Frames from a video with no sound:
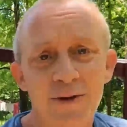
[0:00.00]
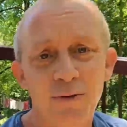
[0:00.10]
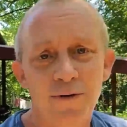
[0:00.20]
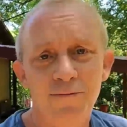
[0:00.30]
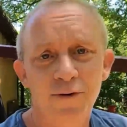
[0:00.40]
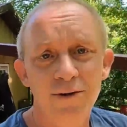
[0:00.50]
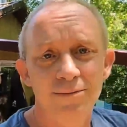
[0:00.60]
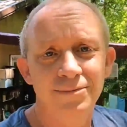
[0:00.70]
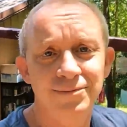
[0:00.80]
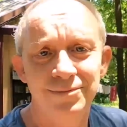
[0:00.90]
twelve foot
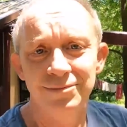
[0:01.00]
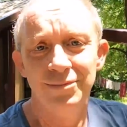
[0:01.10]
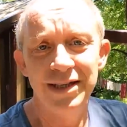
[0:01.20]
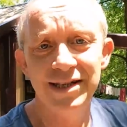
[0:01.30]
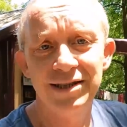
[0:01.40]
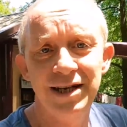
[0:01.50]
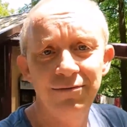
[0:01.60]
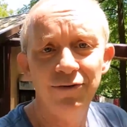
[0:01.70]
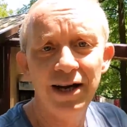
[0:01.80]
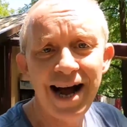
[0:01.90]
by
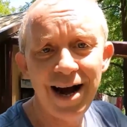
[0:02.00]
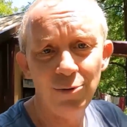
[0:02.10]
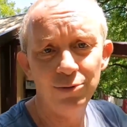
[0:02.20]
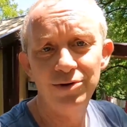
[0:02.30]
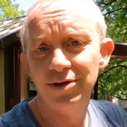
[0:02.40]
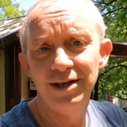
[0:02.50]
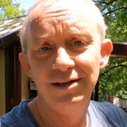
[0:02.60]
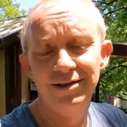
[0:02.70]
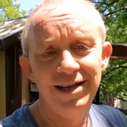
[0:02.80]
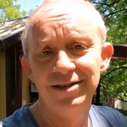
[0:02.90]
sixteen foot house.
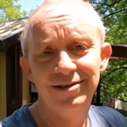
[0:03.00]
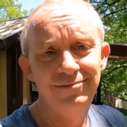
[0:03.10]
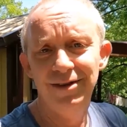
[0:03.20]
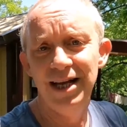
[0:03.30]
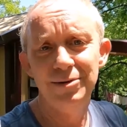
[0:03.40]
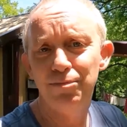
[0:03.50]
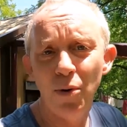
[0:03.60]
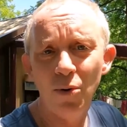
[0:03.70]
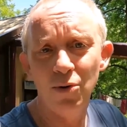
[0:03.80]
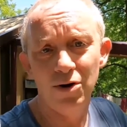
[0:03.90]
It, it's, it's
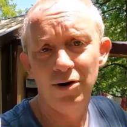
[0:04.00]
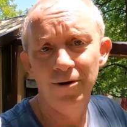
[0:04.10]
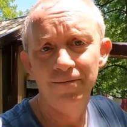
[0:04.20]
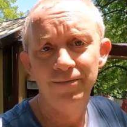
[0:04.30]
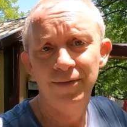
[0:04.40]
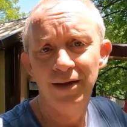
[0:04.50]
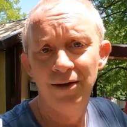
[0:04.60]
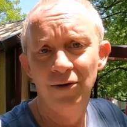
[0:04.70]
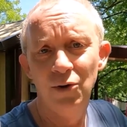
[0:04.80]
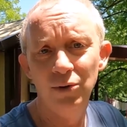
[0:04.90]
poor.
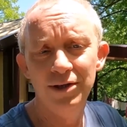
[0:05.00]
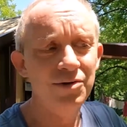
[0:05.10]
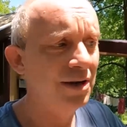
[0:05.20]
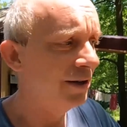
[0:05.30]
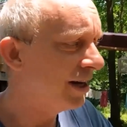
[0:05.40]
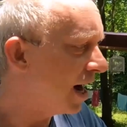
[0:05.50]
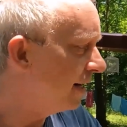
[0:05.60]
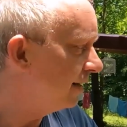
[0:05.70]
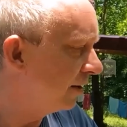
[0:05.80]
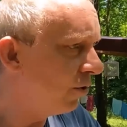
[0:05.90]
Who lives in a
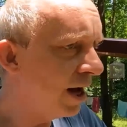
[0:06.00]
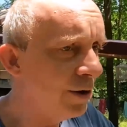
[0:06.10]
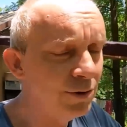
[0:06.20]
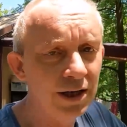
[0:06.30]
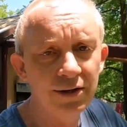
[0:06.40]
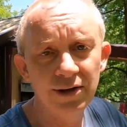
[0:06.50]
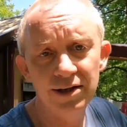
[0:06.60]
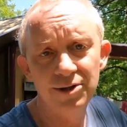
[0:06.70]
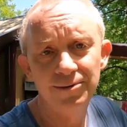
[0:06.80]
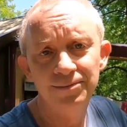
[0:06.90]
tiny little house like
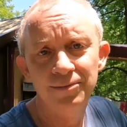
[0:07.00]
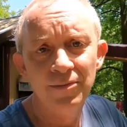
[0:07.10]
this?